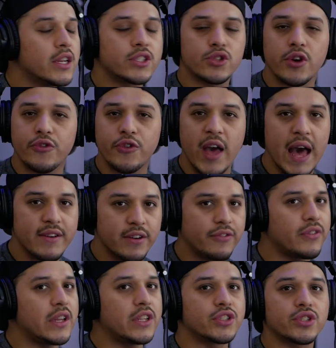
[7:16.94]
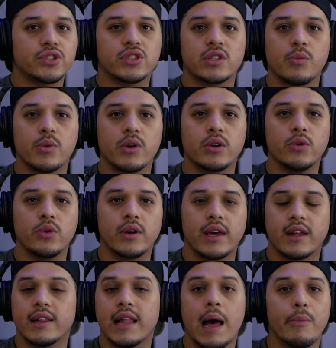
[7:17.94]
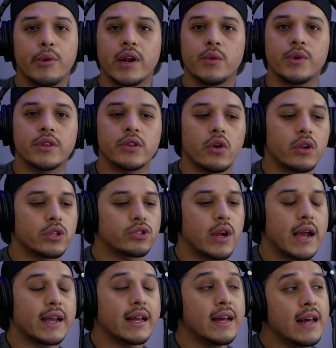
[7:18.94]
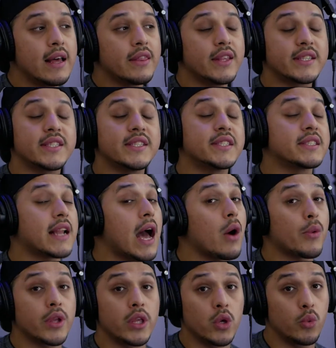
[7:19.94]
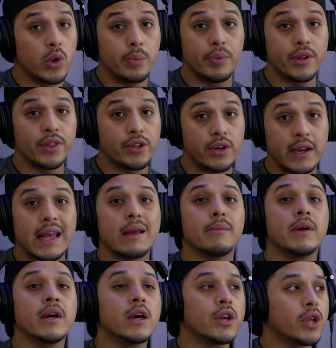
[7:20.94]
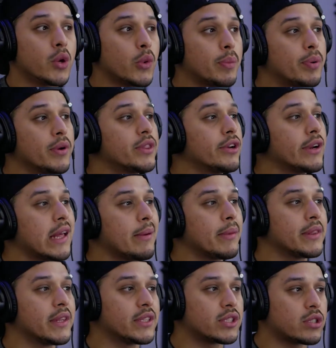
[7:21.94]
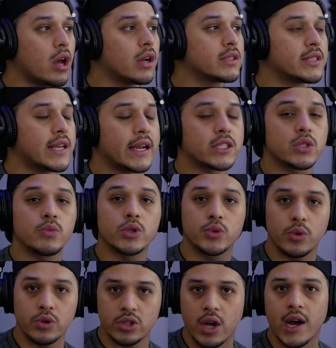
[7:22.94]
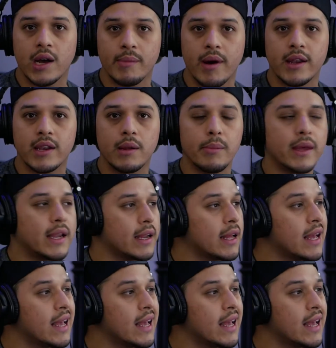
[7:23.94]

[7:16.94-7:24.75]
So if you have a feature, someone who collaborated with you on the track, this is not where you would put their name. You would put their name on the song section, which we'll talk about in a minute.